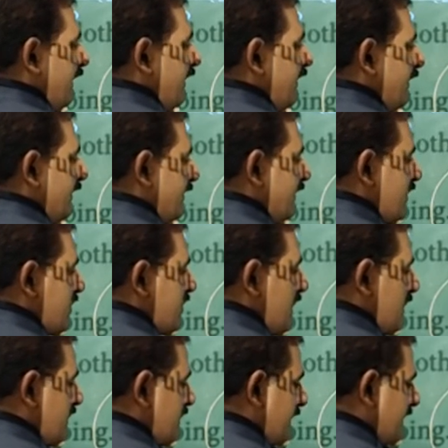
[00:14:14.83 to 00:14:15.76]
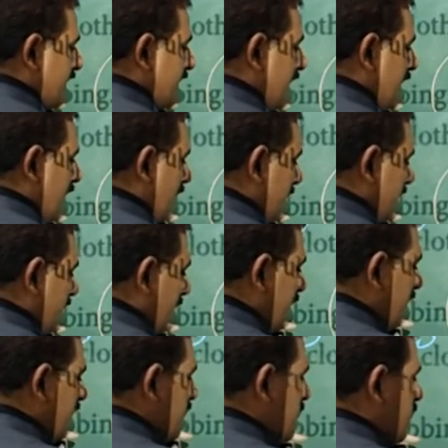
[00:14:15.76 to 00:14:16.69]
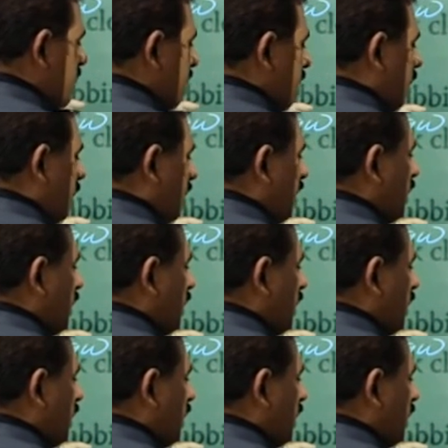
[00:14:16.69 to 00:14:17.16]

this. Charges get distributed